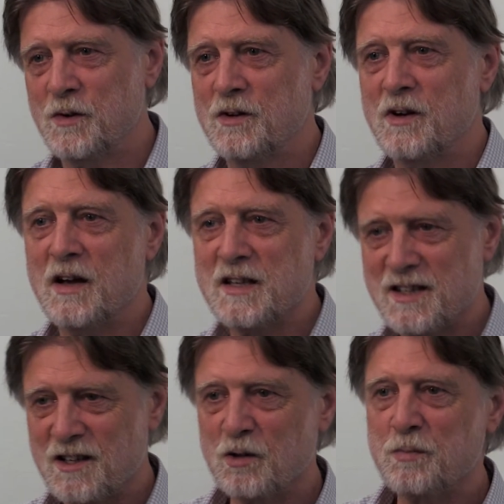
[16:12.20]
And I
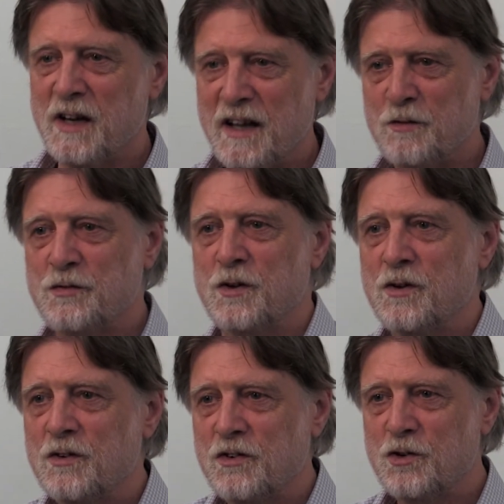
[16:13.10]
still play for
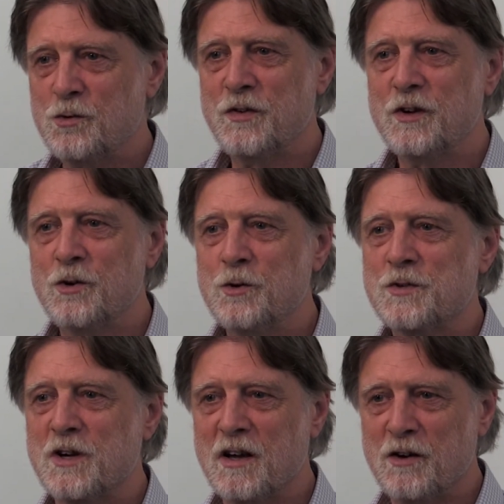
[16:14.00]
Sufi
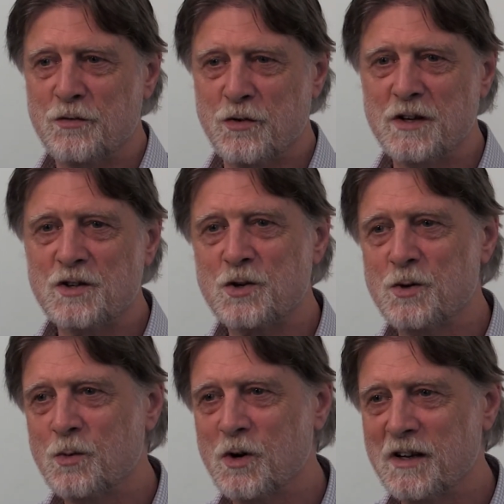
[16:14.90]
groups. I have friends
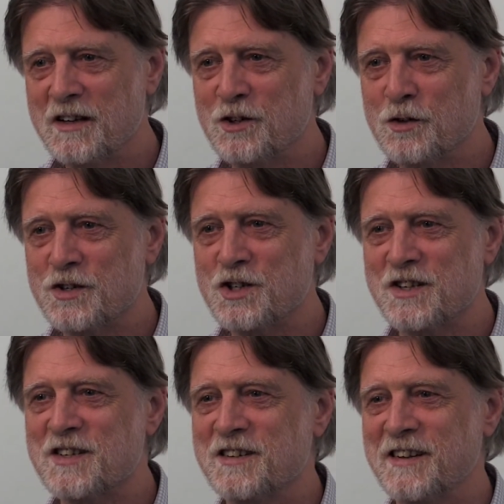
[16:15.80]
who are whirling
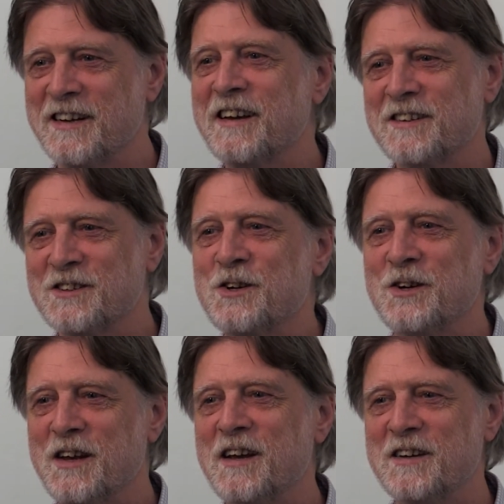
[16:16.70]
dervishes, and they like the
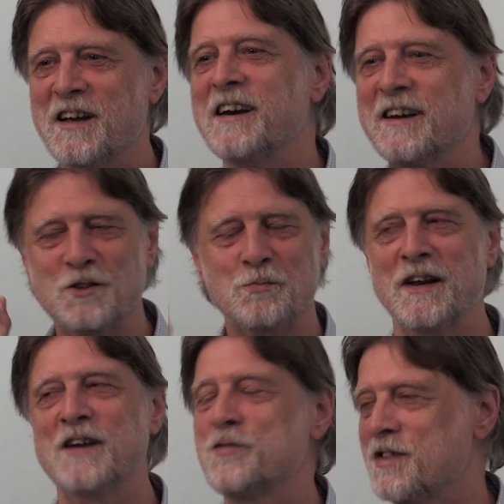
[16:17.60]
turning, and I like to
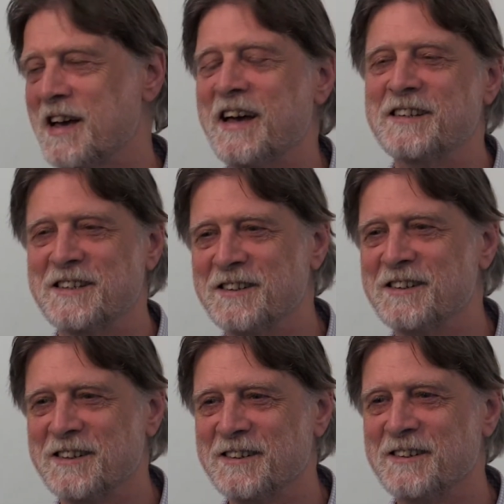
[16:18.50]
play for that,
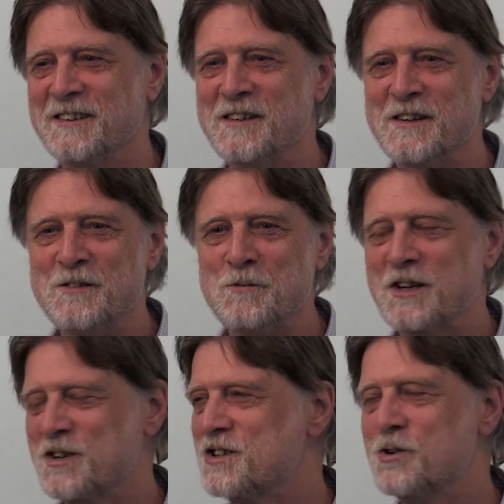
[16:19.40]
and
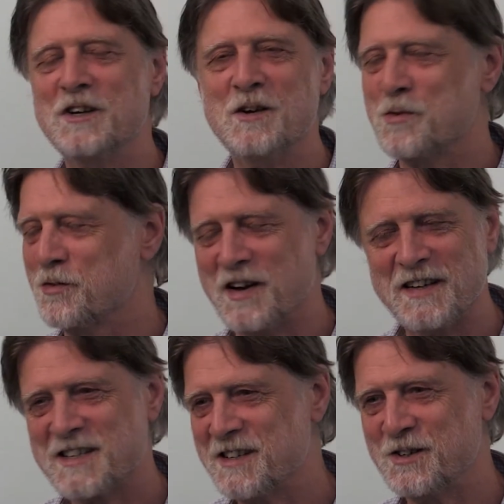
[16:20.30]
because you can
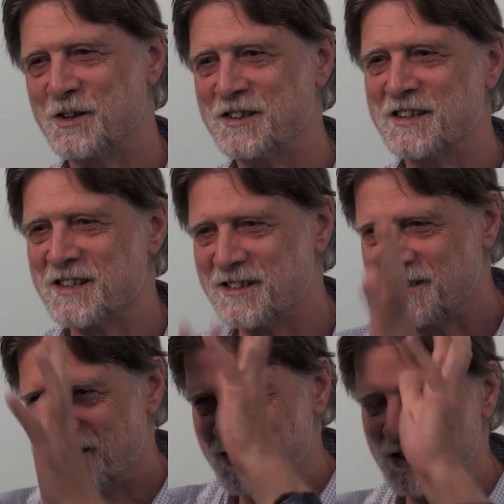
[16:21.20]
improvise and you can just
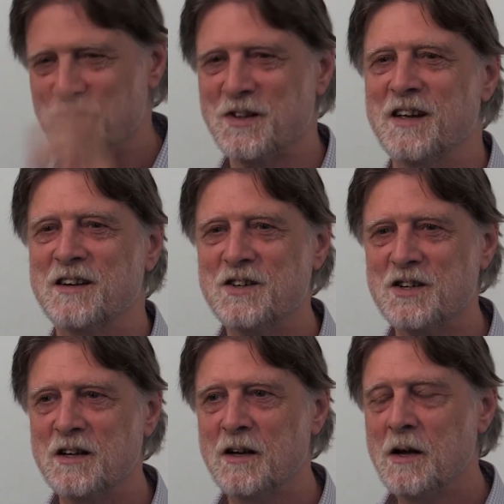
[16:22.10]
do the
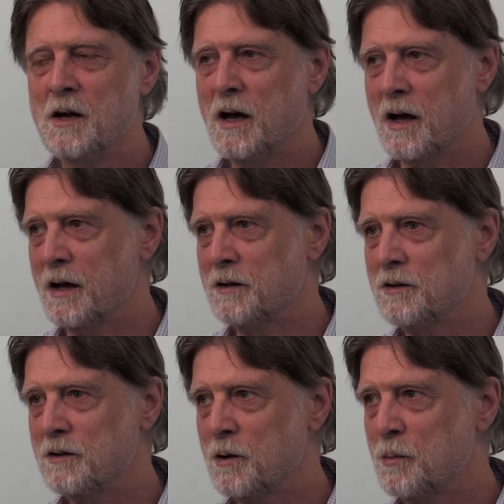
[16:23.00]
energy.
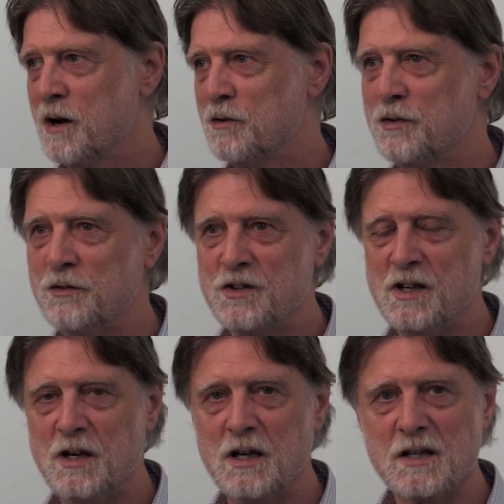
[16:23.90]
And about
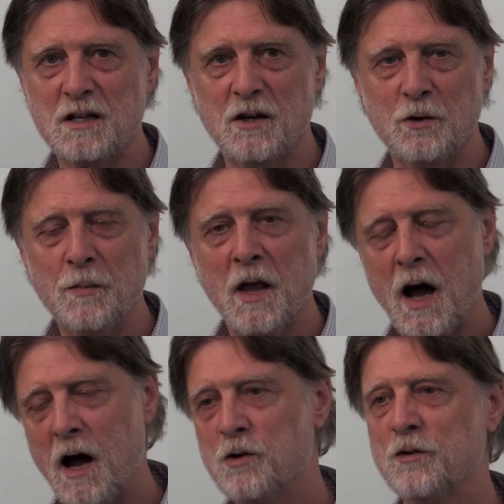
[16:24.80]
15 years ago,
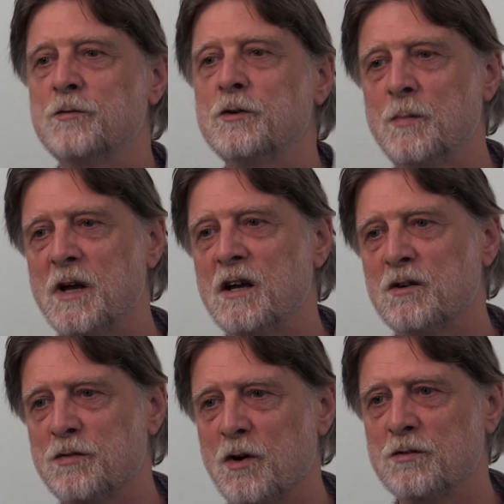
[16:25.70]
out of being
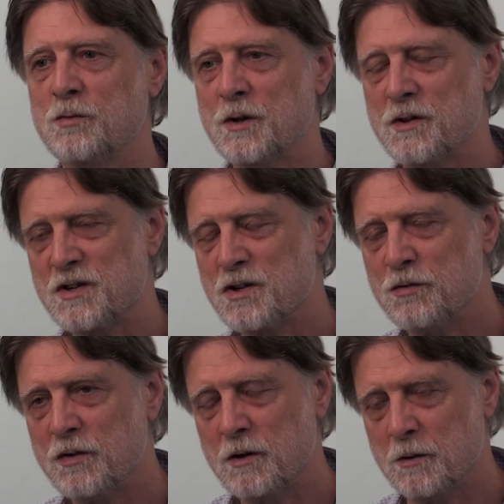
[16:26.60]
involved with the
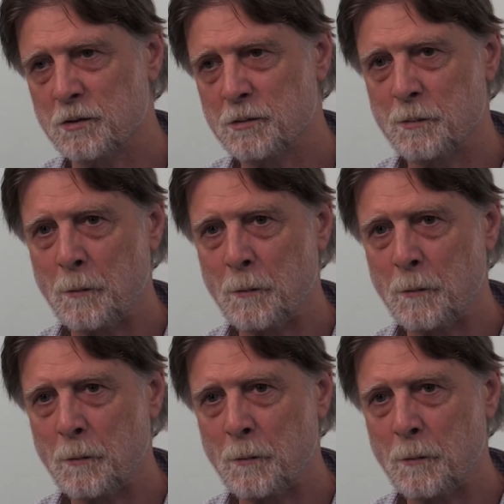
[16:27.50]
Sufi group,